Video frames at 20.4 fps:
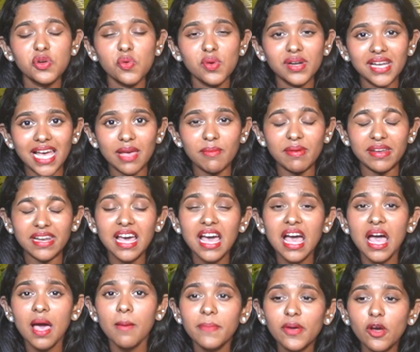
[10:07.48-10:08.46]
to a diamond,
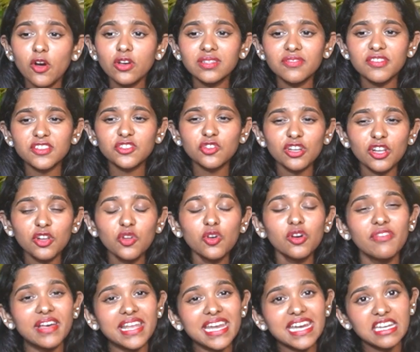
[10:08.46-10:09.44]
because if it's going to look
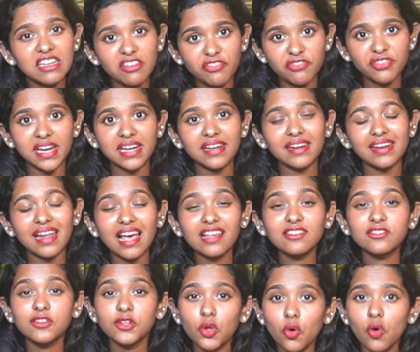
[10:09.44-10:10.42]
very different and
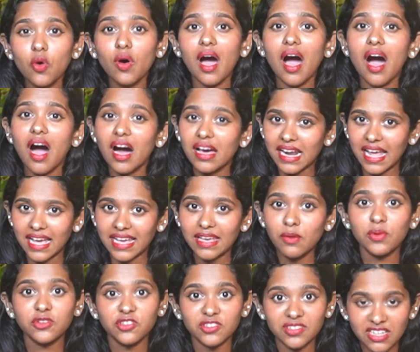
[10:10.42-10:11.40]
has low Ri,
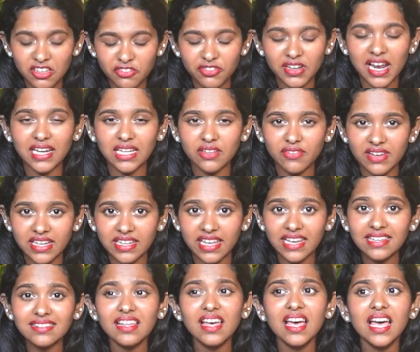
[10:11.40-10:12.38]
which is a refractive
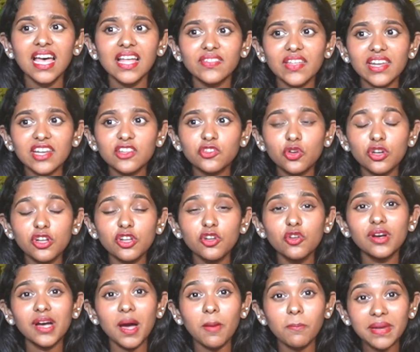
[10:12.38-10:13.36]
index, then it's going to
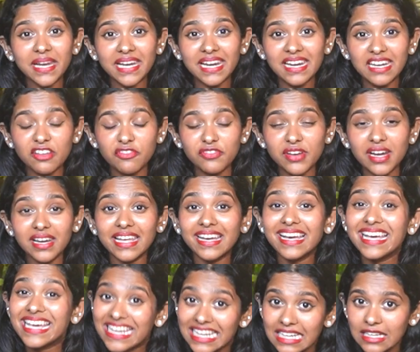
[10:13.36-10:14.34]
look completely different, like
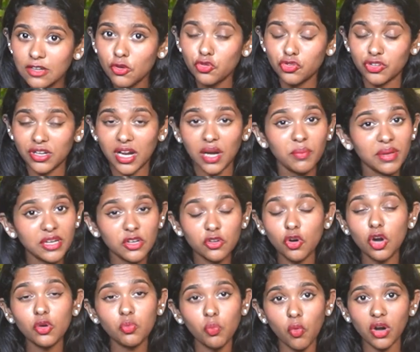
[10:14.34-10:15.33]
an inclusion, and we do
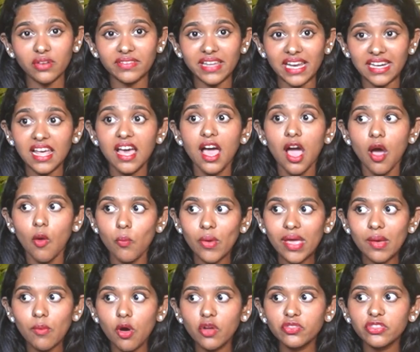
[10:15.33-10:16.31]
not want that.
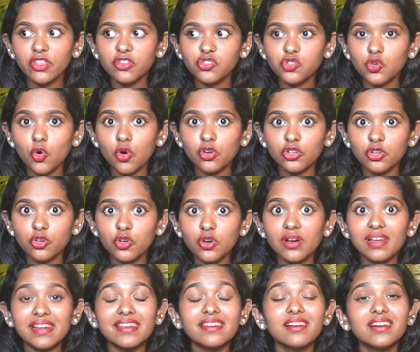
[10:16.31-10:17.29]
We want the stone to look
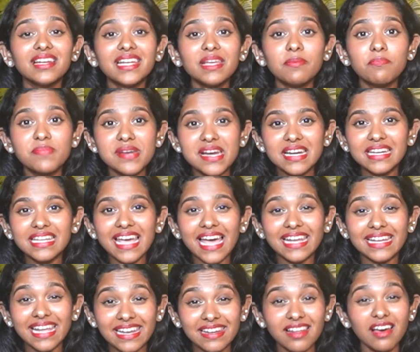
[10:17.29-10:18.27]
really pretty
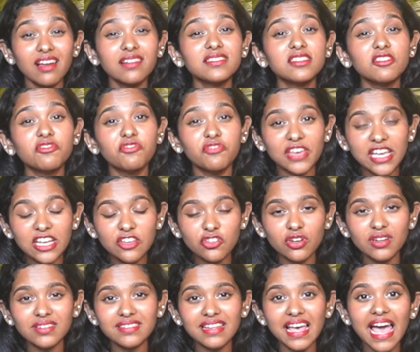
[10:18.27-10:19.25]
and enhance the
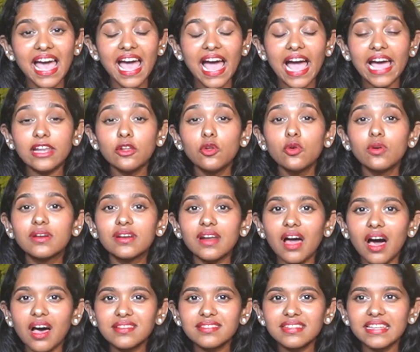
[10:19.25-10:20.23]
features and look
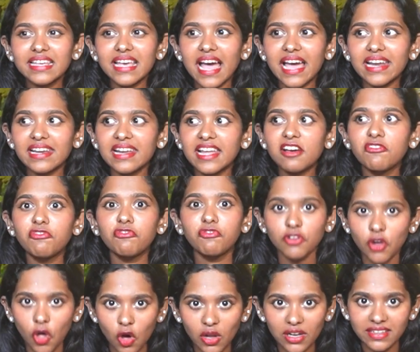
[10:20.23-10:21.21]
glossy and like
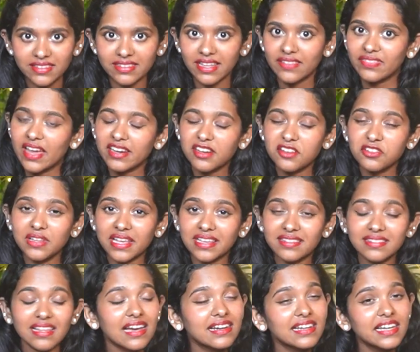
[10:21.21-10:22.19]
flawless, and that is
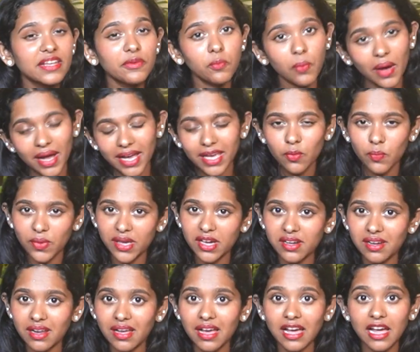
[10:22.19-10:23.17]
exactly why we are